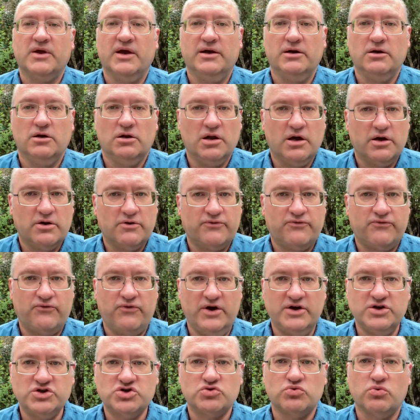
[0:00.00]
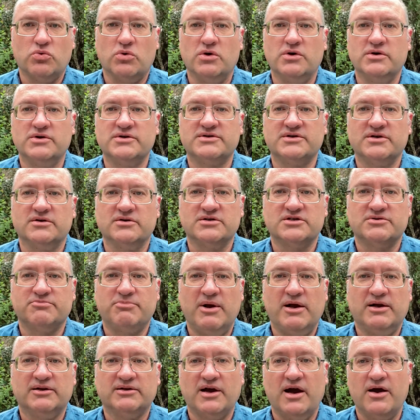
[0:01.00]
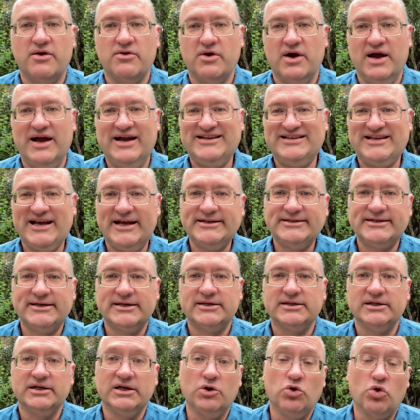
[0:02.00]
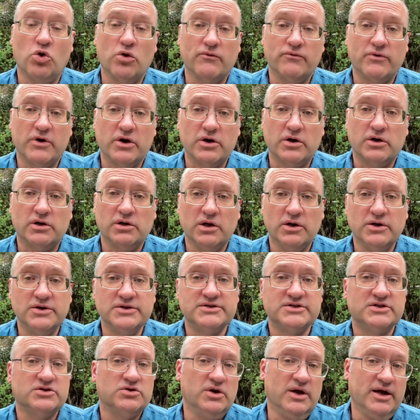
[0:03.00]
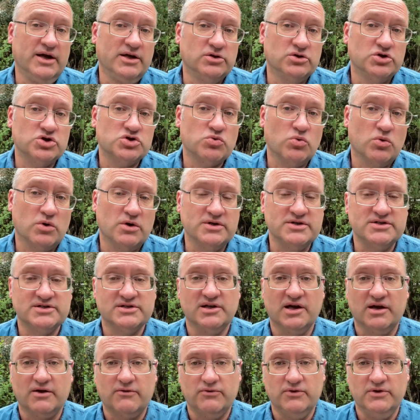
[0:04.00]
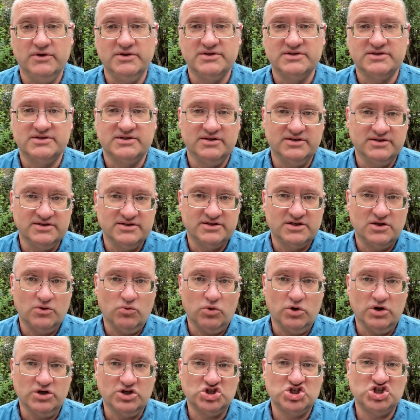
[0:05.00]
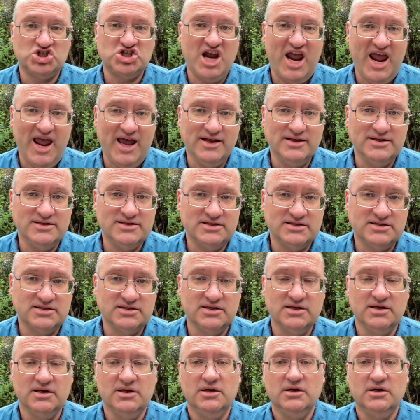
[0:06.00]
And a lot of French words are spelled either identically or very close to English words, like for instance, the word chance.